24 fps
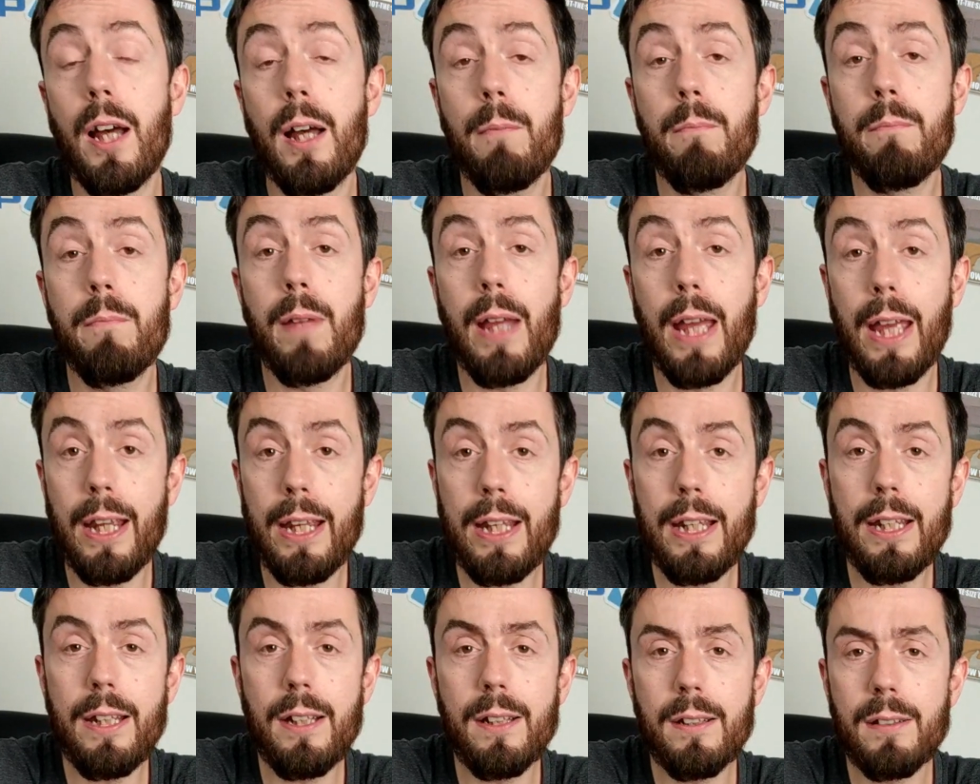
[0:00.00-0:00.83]
um,
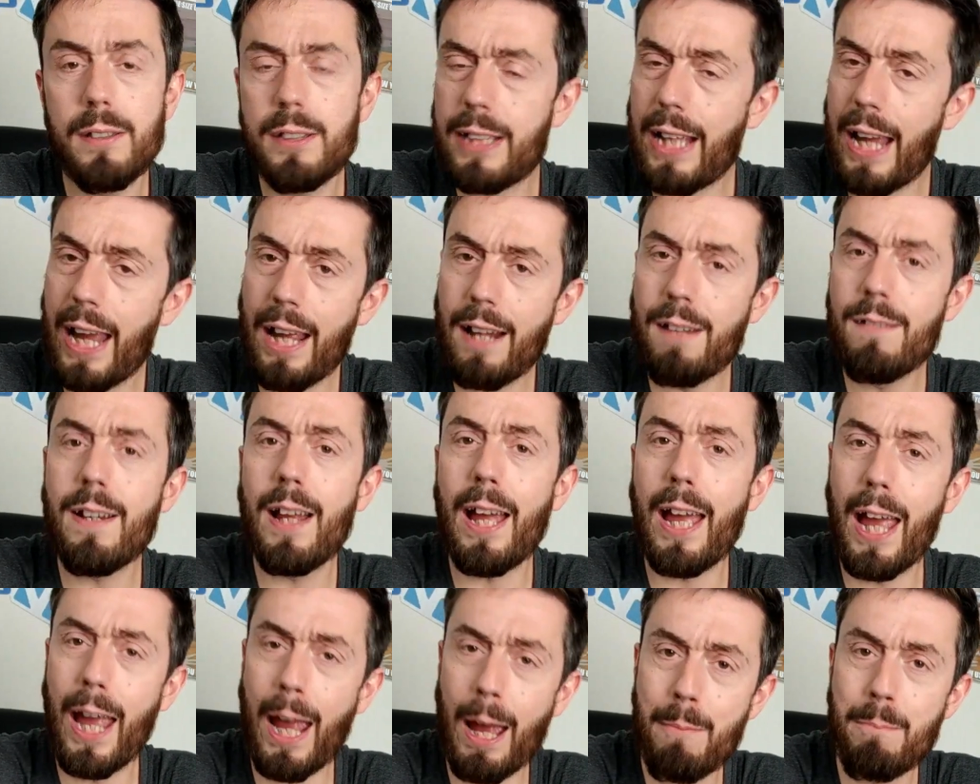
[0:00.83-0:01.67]

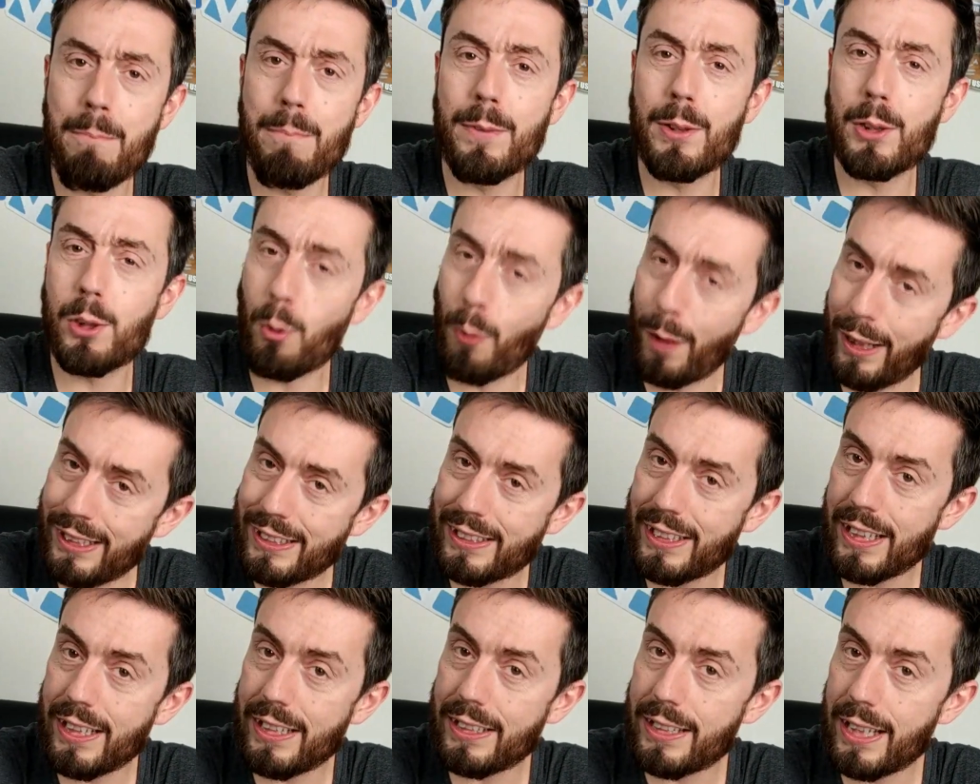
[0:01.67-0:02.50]
E10
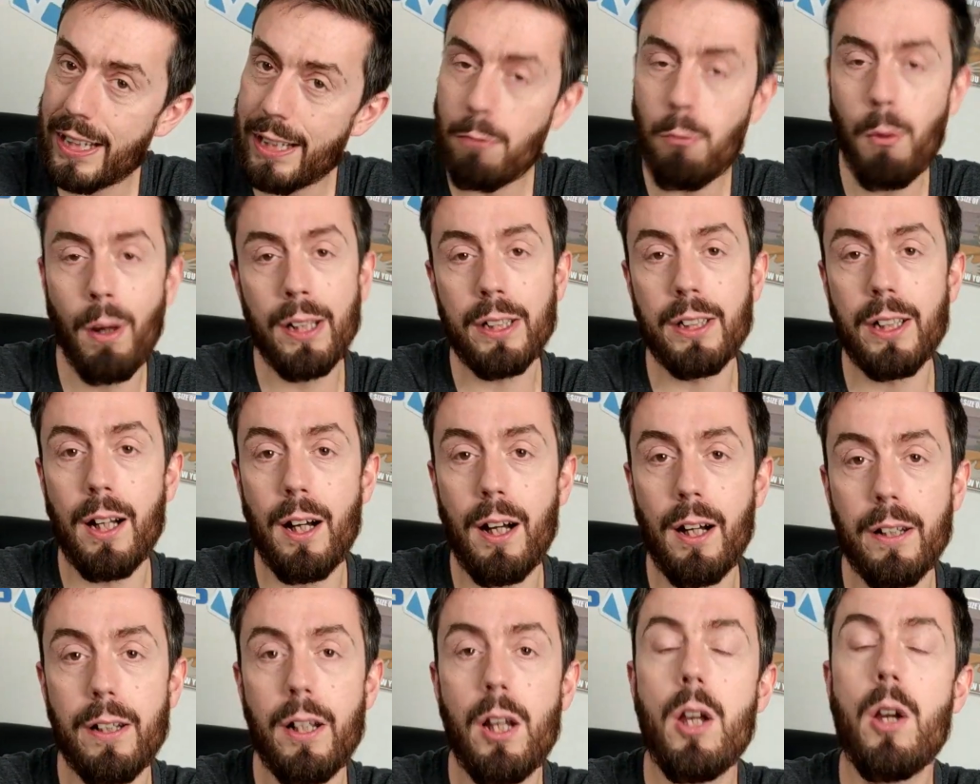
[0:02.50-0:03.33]
M20 T1
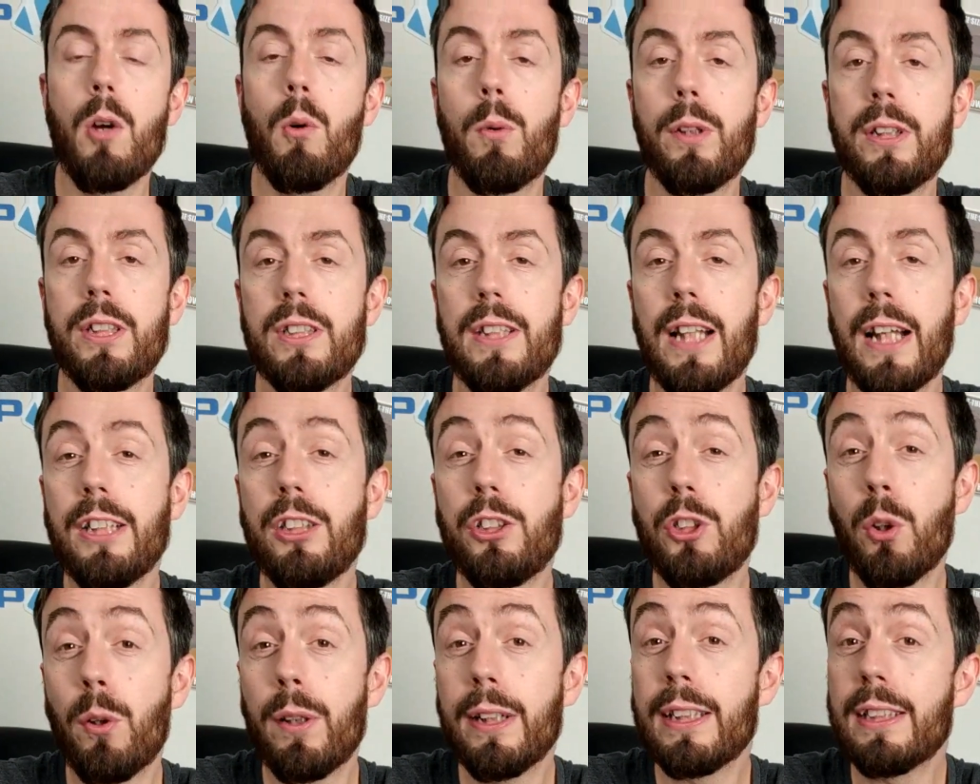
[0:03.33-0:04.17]
card, which is
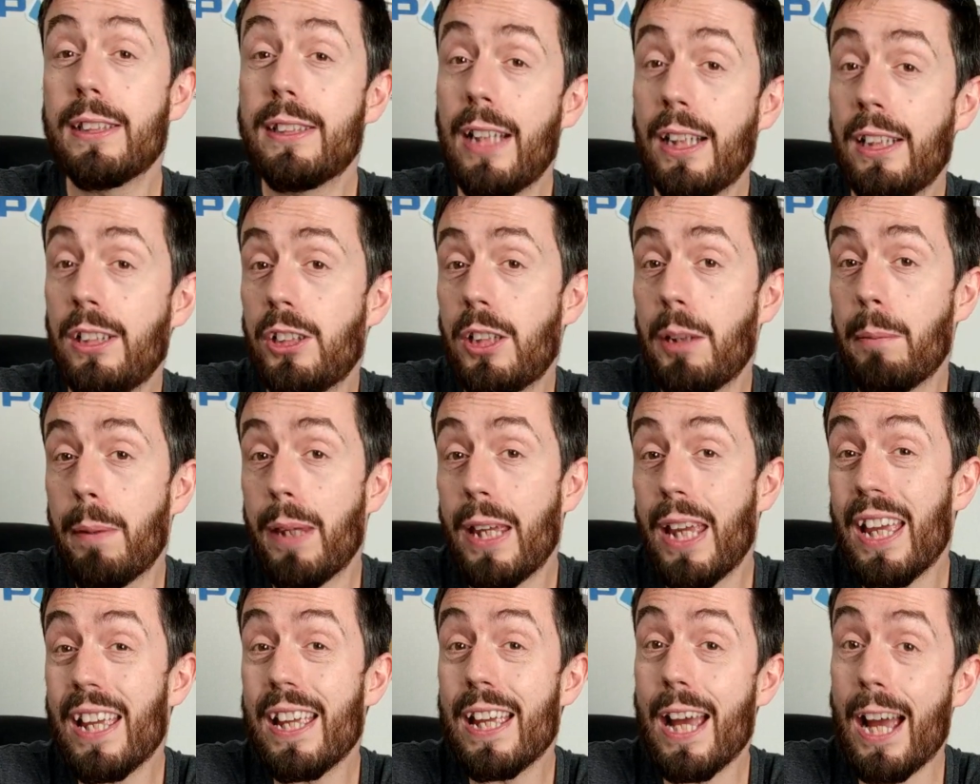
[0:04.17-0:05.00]
a joint 10
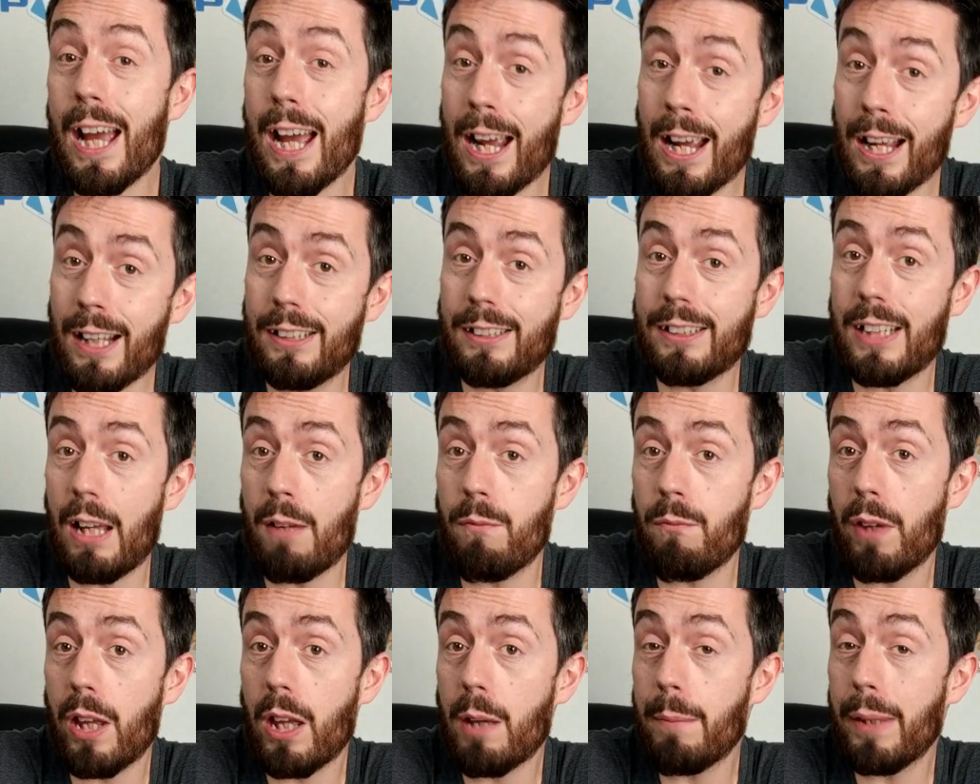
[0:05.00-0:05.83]
GBE and
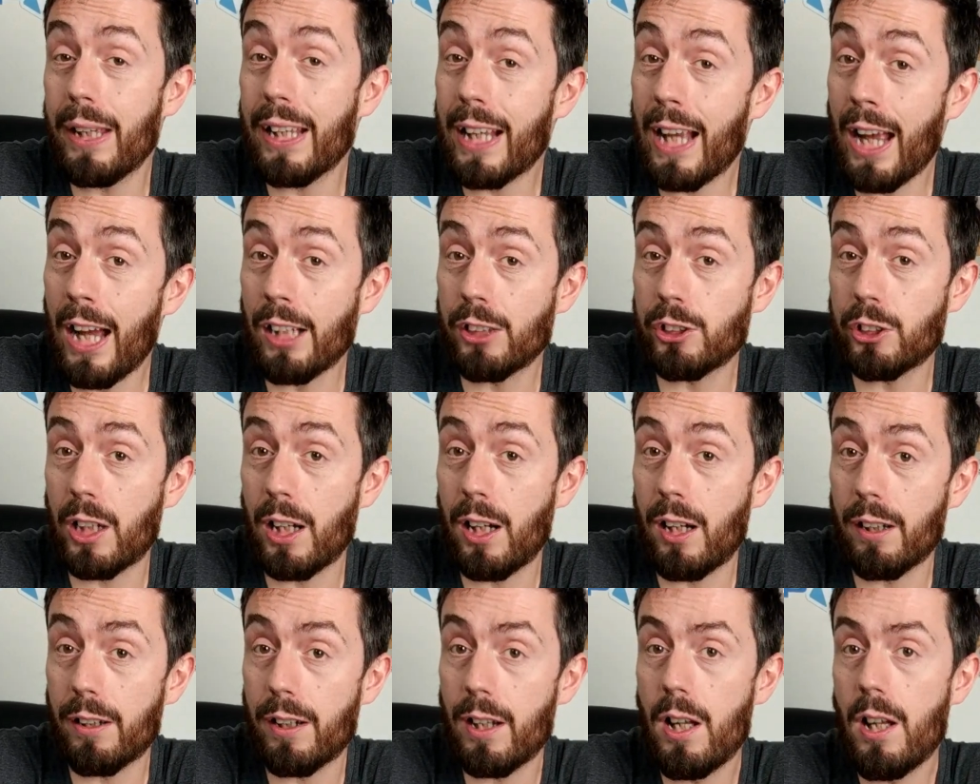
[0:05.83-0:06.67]
NVMe cache
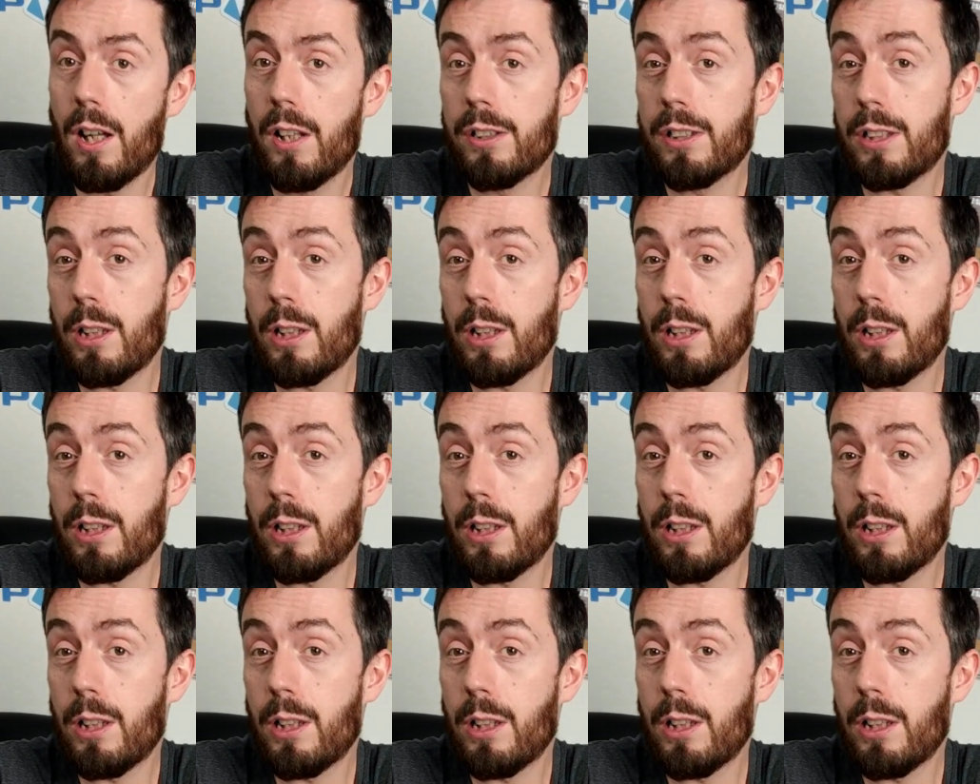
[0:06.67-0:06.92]
card.